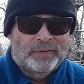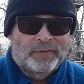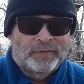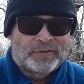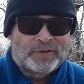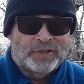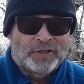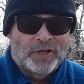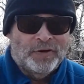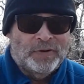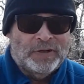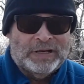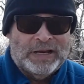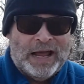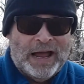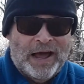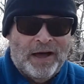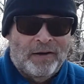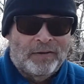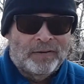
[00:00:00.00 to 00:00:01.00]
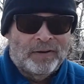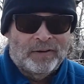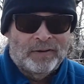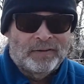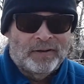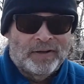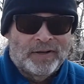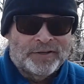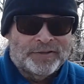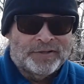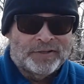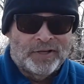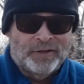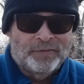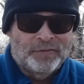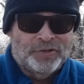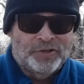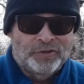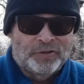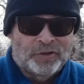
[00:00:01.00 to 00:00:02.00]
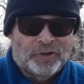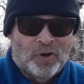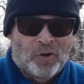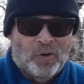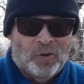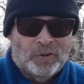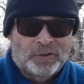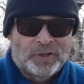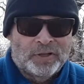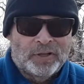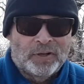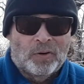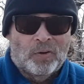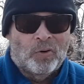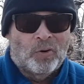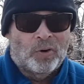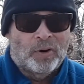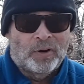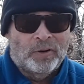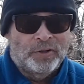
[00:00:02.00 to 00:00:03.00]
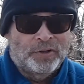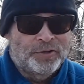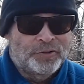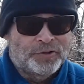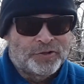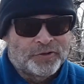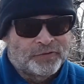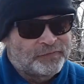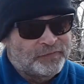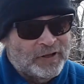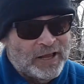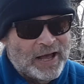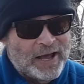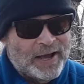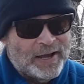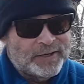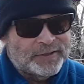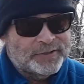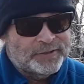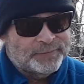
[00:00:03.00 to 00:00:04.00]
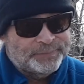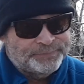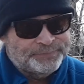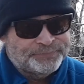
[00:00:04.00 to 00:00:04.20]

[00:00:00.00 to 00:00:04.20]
slow it down as slow as you can hold it, or use your flash.